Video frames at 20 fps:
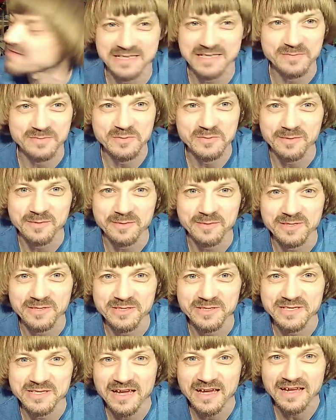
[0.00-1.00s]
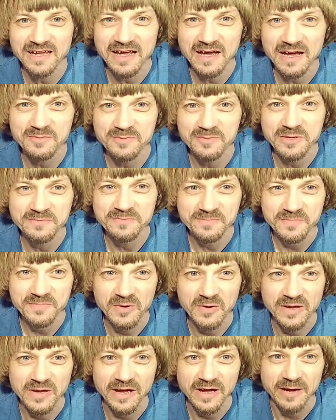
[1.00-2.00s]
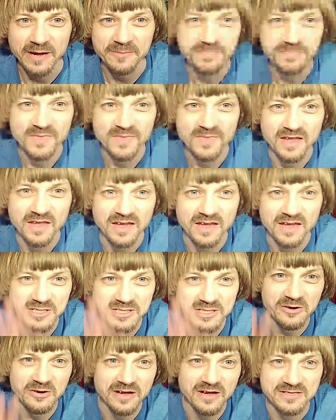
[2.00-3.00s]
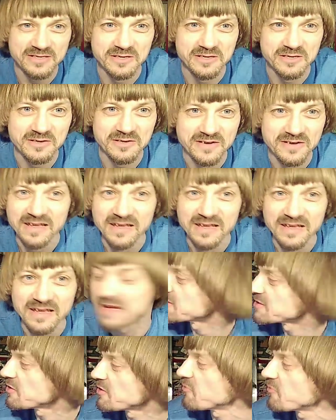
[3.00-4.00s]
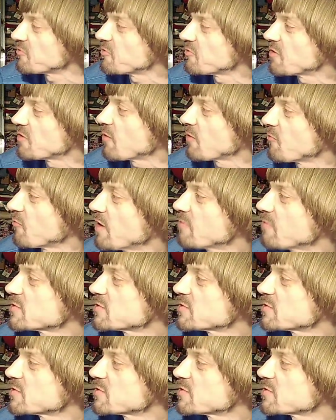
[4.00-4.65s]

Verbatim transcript: subscriber. Did you see that happen? Okay. Hey, Cheryl, how's it going? So what